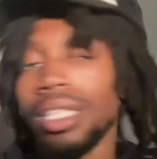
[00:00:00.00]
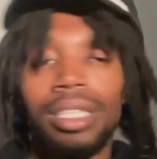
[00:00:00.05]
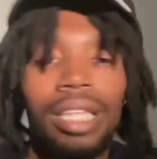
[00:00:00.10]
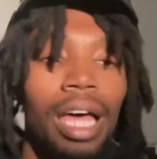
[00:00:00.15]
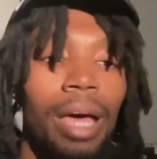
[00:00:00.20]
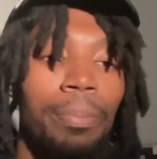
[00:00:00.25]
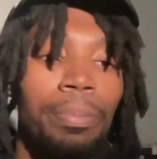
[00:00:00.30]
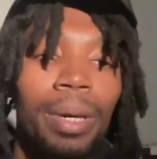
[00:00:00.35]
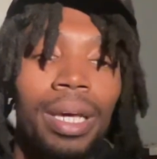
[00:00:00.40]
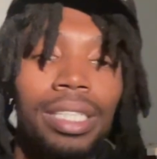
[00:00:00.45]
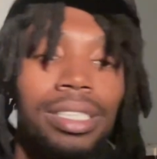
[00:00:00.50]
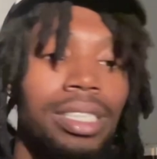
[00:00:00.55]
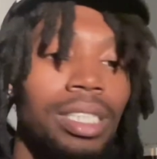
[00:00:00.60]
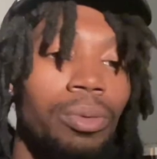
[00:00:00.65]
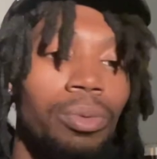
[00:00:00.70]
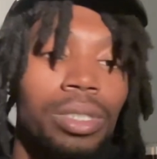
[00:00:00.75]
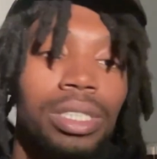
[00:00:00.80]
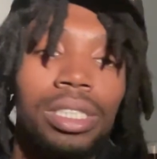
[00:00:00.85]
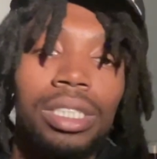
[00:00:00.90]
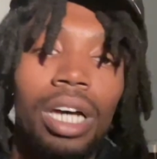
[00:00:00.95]
that pink tee
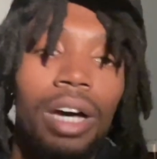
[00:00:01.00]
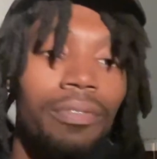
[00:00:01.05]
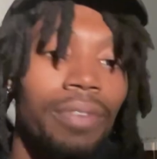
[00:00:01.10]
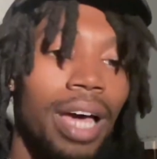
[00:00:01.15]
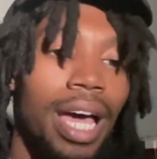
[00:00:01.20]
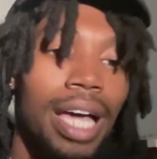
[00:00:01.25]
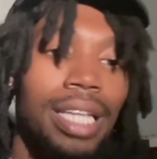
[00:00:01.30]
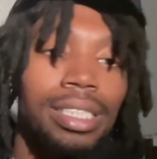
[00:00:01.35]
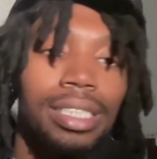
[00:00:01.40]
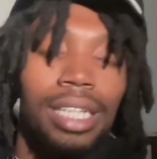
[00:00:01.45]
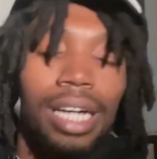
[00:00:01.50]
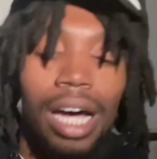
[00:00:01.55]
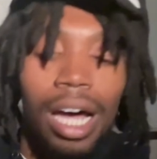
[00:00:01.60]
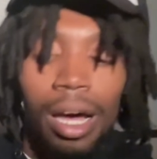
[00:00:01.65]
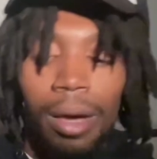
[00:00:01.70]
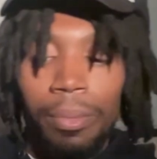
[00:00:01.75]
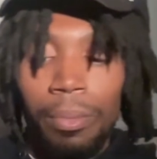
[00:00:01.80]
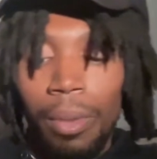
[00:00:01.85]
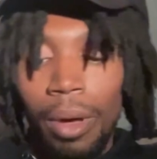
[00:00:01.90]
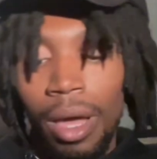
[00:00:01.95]
was tough. I had to
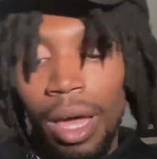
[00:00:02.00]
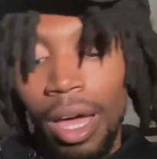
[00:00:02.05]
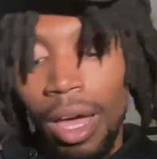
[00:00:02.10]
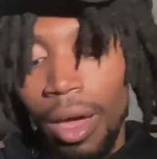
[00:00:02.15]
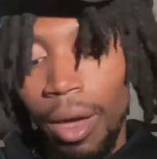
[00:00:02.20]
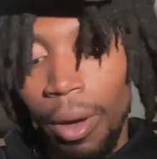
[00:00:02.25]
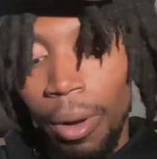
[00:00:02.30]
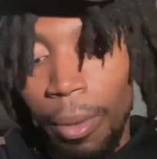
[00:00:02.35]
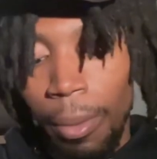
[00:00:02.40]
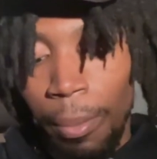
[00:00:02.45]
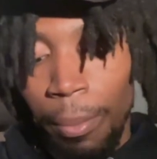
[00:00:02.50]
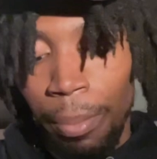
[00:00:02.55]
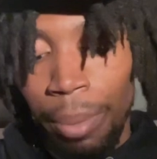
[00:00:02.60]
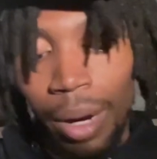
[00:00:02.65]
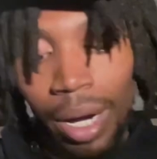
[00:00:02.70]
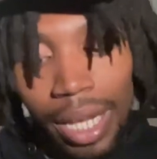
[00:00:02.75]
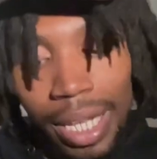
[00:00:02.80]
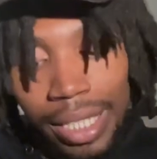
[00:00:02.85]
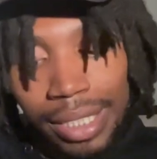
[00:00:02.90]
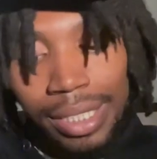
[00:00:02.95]
cop.
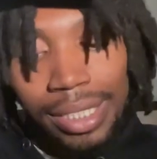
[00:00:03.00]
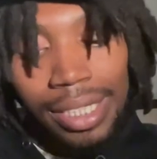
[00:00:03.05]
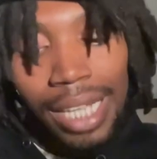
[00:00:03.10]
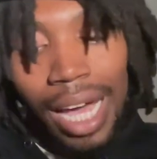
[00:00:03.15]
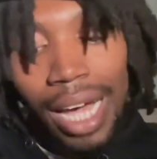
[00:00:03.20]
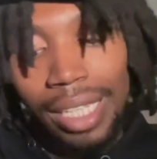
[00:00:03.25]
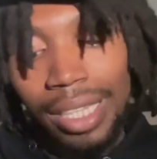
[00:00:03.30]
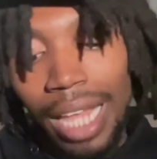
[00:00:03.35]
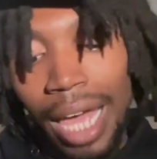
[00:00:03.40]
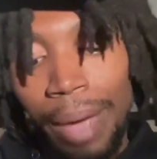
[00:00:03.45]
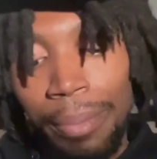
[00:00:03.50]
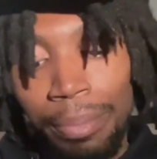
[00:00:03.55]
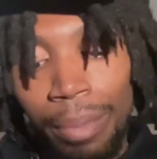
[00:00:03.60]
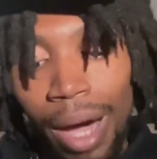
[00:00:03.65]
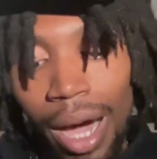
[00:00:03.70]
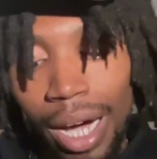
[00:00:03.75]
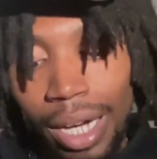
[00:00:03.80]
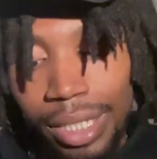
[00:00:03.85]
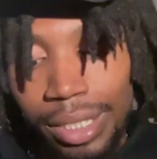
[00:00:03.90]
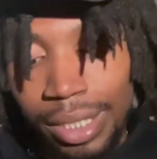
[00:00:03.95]
But inside that
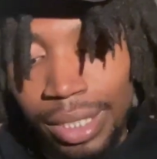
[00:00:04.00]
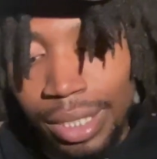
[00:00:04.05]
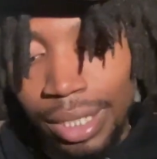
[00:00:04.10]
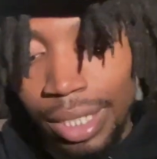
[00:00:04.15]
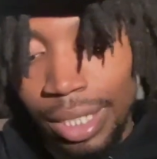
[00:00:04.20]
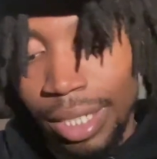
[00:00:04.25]
box,